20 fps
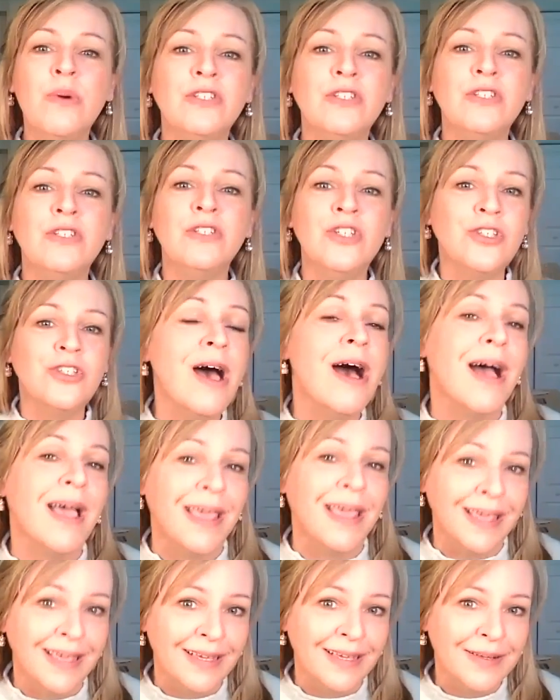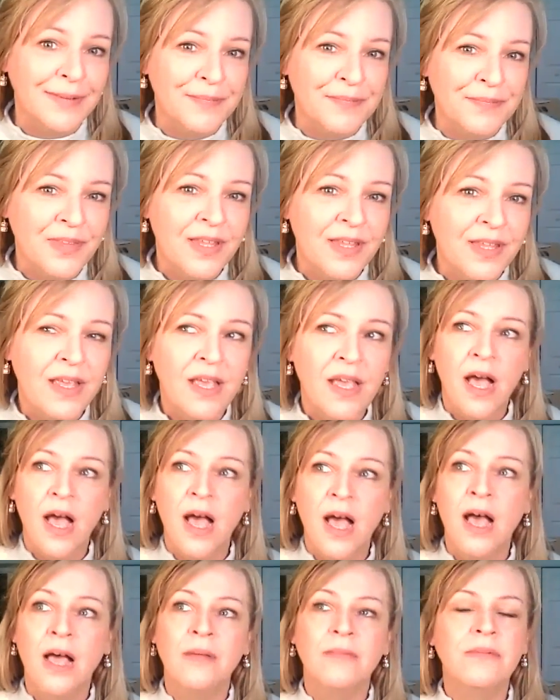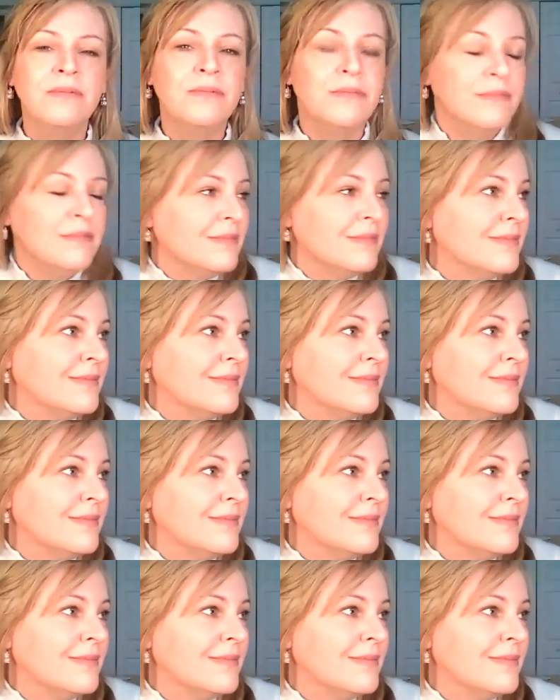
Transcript: would all just die. And